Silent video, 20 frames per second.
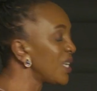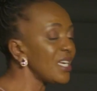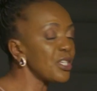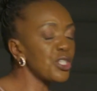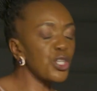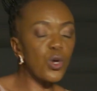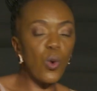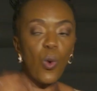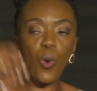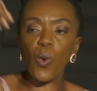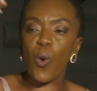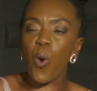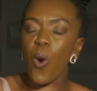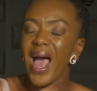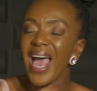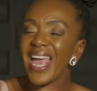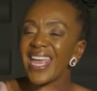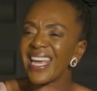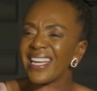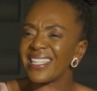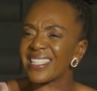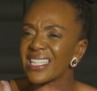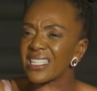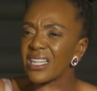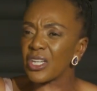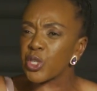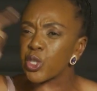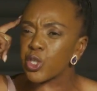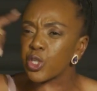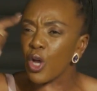need to quiet
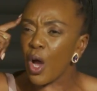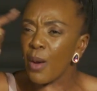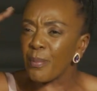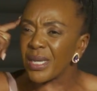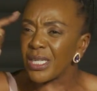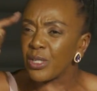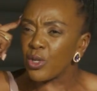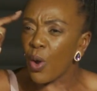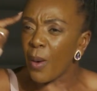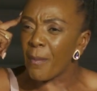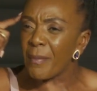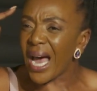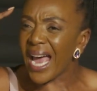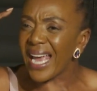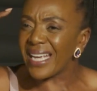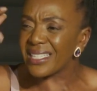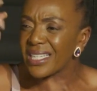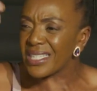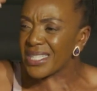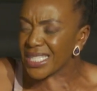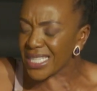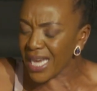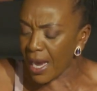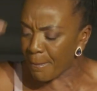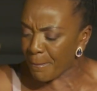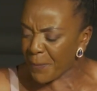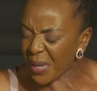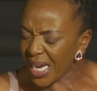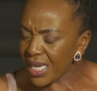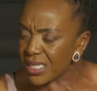the storm in your mind and
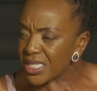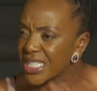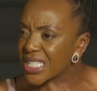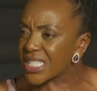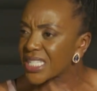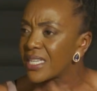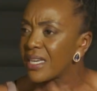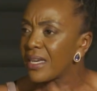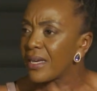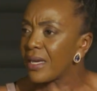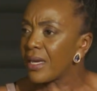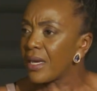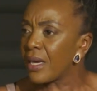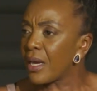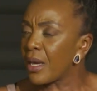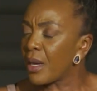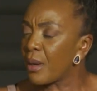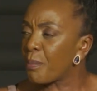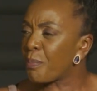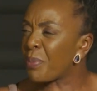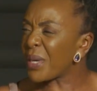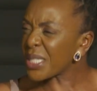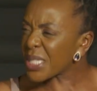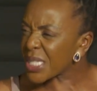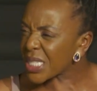say, peace, be